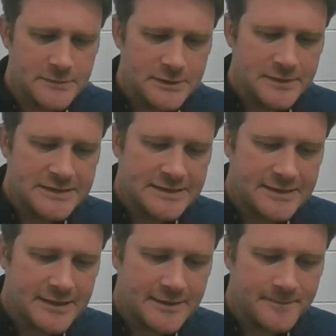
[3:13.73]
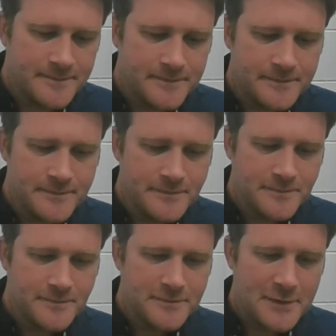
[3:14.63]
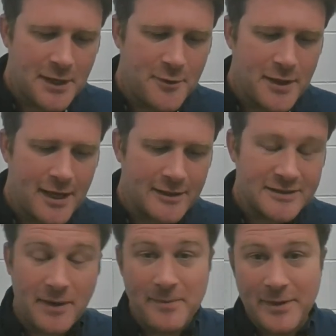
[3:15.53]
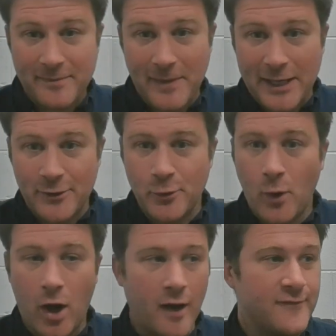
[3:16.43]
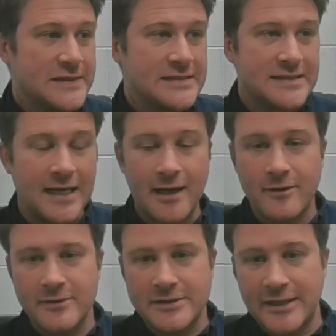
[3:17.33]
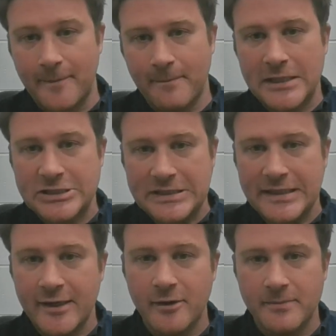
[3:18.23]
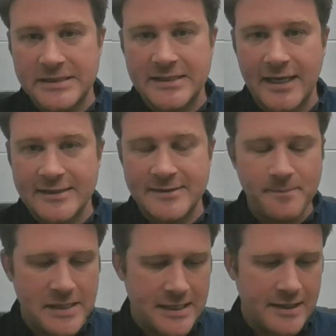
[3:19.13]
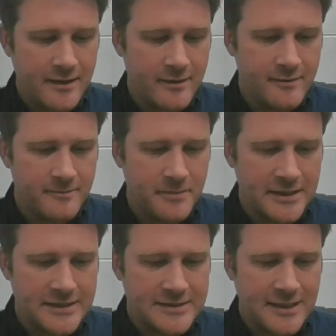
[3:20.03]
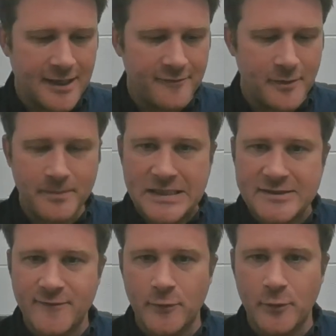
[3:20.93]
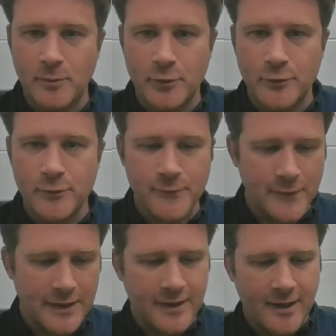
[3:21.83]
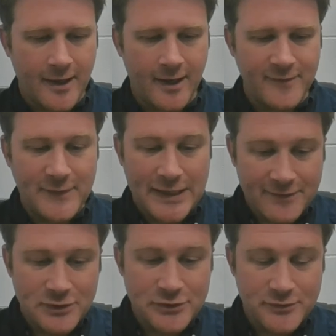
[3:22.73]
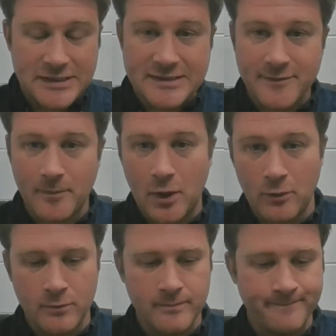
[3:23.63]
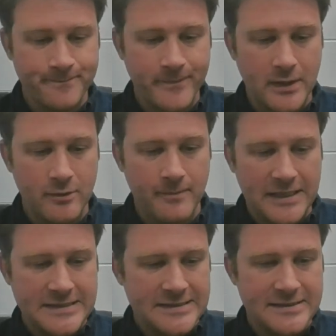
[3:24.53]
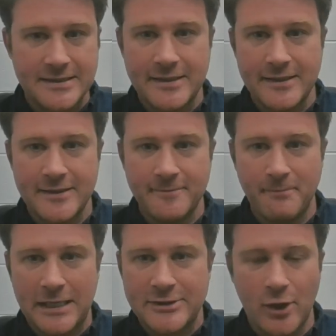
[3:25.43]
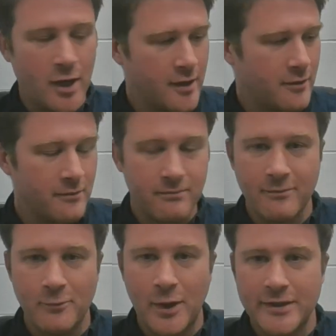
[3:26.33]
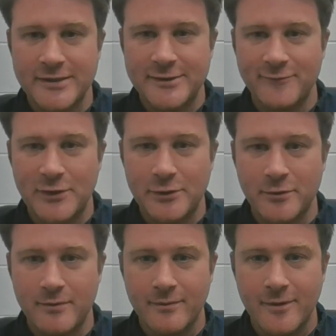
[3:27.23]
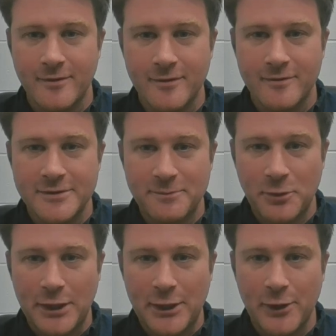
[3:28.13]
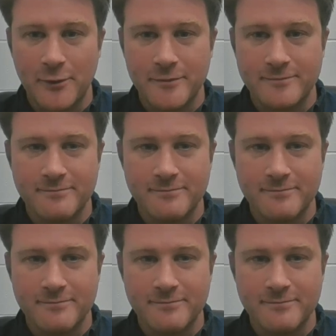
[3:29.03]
Let's see. Oh yeah, so I'm in my new office now. There's not much in here besides me, but it's kind of a peaceful remove. If I ever do these from home, you might see my daughter run into view. Pretty cute.